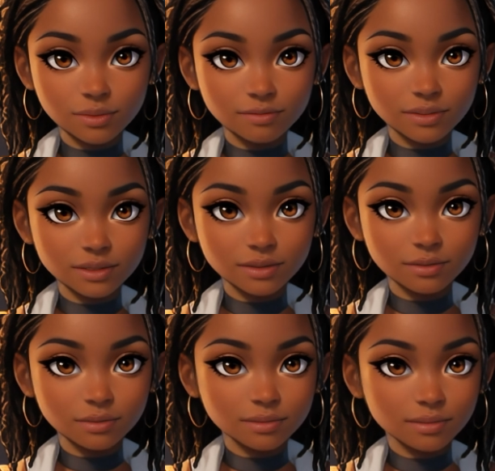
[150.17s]
per video.
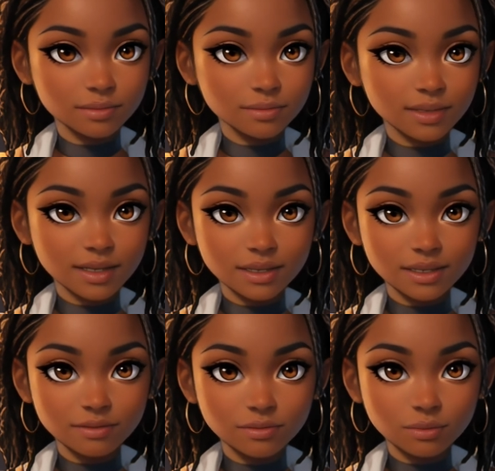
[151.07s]

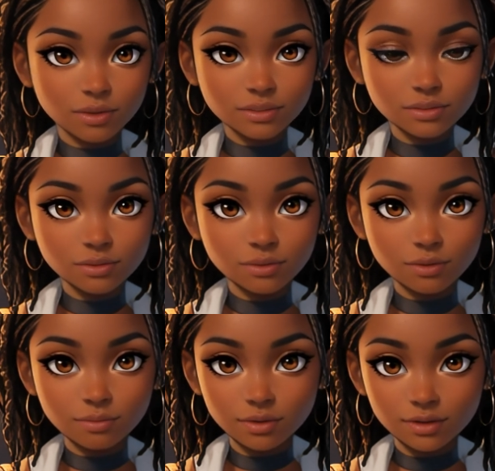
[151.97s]
If you want 2 or
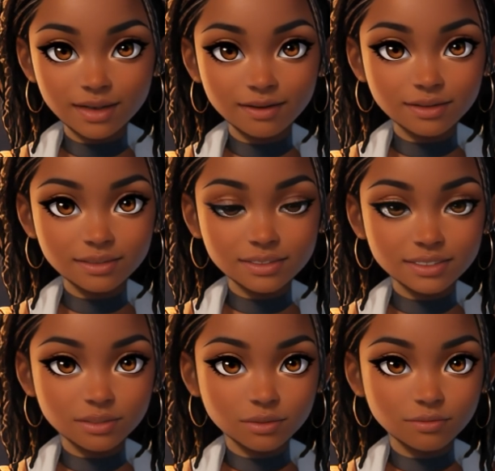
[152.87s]
more characters
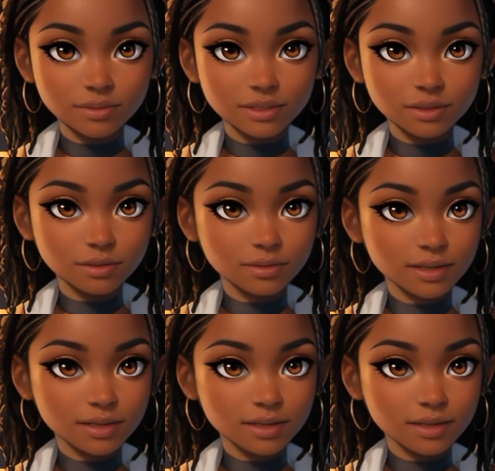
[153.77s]
in your video,